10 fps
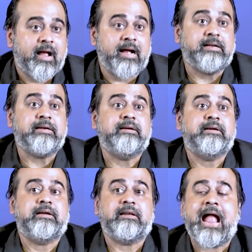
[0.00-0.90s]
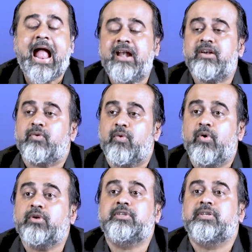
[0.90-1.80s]
A grand
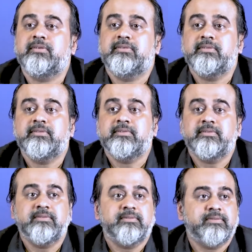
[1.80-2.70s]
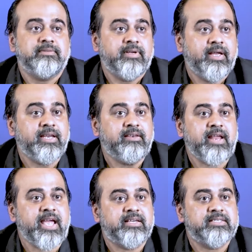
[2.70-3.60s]
oath he
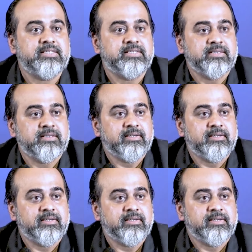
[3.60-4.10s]
takes.